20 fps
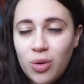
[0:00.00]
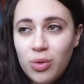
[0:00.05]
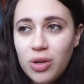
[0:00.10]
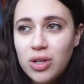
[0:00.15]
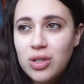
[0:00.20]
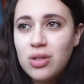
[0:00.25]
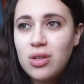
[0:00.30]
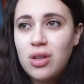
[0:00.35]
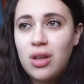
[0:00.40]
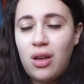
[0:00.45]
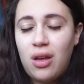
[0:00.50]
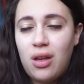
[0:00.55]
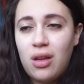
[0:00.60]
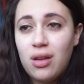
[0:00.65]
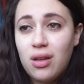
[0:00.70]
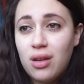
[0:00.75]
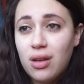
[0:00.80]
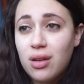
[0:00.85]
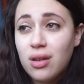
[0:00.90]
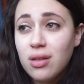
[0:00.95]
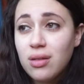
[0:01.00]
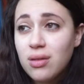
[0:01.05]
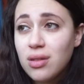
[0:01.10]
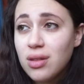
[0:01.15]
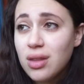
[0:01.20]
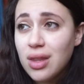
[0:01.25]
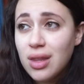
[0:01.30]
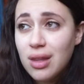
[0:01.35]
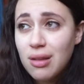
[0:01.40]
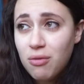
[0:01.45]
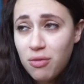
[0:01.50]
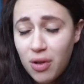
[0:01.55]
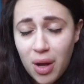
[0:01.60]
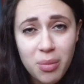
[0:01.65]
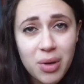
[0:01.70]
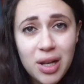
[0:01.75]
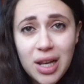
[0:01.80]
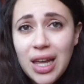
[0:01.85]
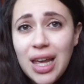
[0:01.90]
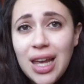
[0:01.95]
only to the
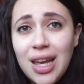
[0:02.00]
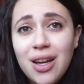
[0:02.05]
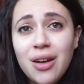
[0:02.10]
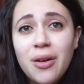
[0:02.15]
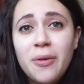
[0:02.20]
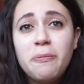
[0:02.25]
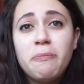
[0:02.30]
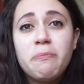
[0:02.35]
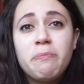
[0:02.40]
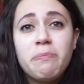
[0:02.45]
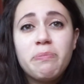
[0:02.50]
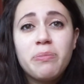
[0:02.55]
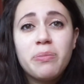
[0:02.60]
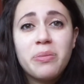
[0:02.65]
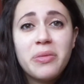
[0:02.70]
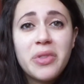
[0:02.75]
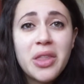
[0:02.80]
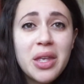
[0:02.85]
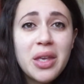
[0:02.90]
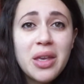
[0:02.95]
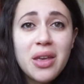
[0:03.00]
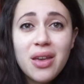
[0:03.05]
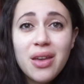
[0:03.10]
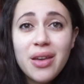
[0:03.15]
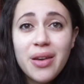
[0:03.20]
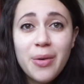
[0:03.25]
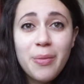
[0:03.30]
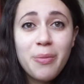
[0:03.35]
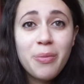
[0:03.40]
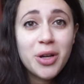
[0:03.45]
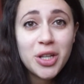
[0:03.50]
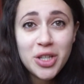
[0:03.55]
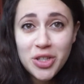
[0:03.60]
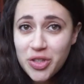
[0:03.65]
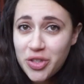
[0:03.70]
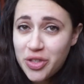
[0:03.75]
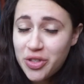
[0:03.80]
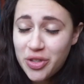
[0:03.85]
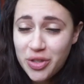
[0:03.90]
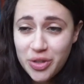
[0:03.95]
family,
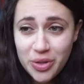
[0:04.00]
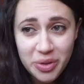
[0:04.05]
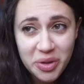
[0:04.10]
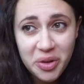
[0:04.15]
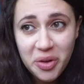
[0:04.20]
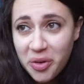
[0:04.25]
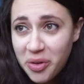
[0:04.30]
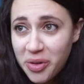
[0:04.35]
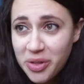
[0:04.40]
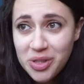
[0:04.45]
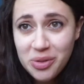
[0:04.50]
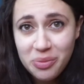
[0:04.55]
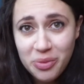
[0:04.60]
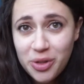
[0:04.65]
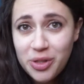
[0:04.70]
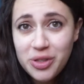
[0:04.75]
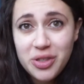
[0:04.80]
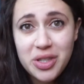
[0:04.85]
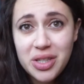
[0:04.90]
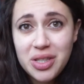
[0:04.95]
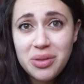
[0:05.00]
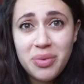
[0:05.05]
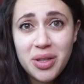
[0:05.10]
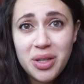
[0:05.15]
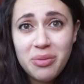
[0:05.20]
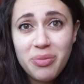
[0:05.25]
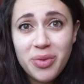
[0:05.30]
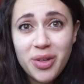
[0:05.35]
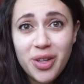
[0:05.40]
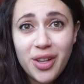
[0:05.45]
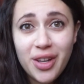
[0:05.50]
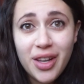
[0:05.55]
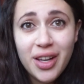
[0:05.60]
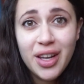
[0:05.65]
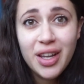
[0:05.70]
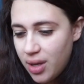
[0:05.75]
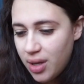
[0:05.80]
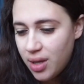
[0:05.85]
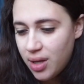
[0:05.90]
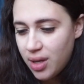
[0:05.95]
but to all the Maltese people.
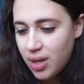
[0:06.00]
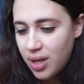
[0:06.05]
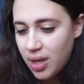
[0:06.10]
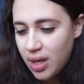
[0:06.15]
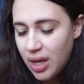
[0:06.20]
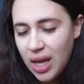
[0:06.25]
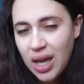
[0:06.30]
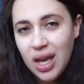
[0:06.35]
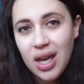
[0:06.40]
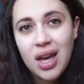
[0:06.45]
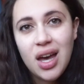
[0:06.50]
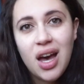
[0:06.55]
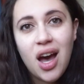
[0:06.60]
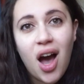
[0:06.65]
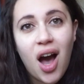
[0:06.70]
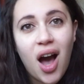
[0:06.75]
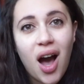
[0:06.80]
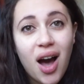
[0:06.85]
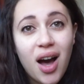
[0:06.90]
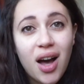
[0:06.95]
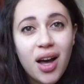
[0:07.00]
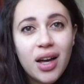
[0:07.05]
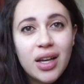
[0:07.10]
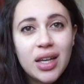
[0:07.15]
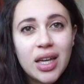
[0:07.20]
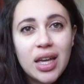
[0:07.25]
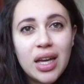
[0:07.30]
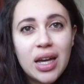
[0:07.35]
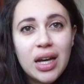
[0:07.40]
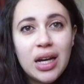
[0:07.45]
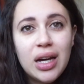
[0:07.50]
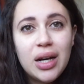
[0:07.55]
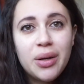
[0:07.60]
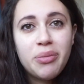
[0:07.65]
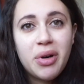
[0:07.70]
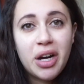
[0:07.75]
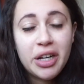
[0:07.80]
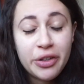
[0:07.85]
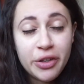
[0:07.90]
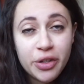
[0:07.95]
I
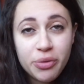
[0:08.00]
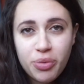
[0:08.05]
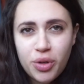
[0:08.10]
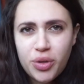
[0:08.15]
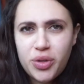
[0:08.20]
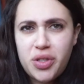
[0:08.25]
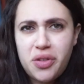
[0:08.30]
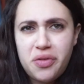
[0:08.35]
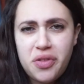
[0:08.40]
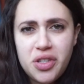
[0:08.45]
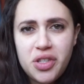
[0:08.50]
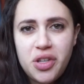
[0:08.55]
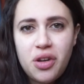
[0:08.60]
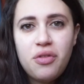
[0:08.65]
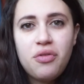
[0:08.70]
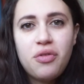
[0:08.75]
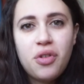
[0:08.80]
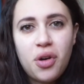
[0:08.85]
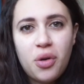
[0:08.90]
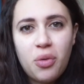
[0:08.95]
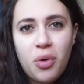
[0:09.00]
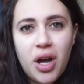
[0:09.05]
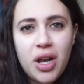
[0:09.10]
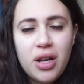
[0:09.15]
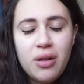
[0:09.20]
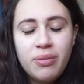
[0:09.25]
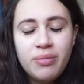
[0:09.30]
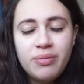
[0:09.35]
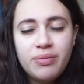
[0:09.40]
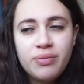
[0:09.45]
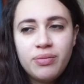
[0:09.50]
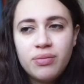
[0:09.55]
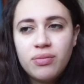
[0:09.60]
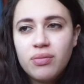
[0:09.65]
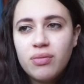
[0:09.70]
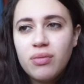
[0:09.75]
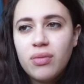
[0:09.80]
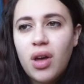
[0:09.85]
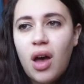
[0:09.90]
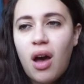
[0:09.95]
might not post a video for a while
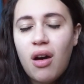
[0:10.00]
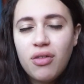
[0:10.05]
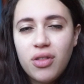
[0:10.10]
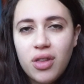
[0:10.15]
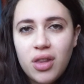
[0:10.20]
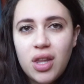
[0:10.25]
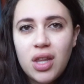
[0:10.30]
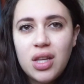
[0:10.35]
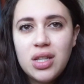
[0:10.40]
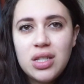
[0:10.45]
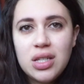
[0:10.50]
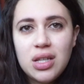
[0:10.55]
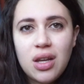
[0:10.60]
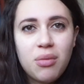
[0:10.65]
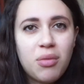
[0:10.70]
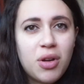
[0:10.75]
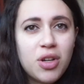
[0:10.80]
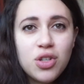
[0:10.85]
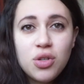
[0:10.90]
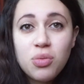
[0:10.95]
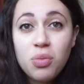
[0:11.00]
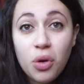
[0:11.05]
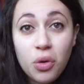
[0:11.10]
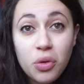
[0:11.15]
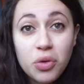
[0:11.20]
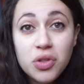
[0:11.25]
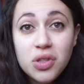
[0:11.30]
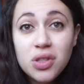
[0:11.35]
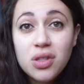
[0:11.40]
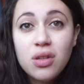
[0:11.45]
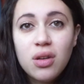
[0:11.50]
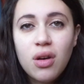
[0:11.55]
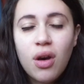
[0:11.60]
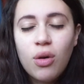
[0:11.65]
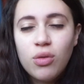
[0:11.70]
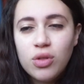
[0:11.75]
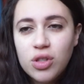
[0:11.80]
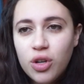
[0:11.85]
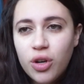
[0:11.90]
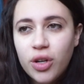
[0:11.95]
after this. I might just post
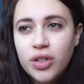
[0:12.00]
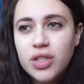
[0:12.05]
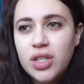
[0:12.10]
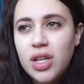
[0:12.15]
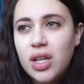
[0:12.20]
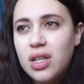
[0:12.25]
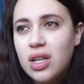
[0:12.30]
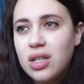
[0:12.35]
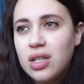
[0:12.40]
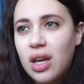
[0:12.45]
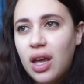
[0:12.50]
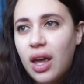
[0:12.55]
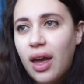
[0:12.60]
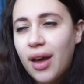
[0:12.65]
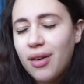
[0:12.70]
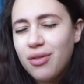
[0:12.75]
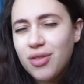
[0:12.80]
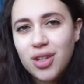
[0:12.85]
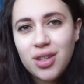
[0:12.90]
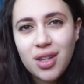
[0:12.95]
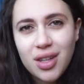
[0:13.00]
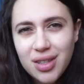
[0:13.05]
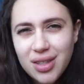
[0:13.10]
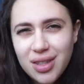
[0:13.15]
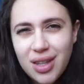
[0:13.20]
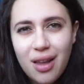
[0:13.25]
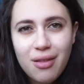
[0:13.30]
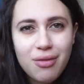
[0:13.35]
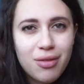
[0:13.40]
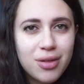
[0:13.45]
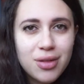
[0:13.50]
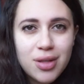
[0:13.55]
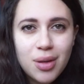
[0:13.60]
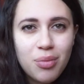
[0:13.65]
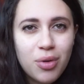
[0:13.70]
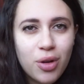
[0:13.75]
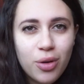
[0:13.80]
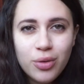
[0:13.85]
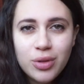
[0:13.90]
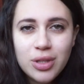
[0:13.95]
old content that I have that I still haven't
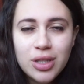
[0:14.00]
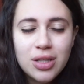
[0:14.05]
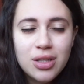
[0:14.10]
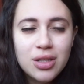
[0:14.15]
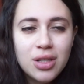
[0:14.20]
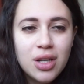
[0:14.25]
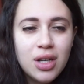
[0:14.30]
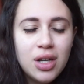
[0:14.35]
uploaded,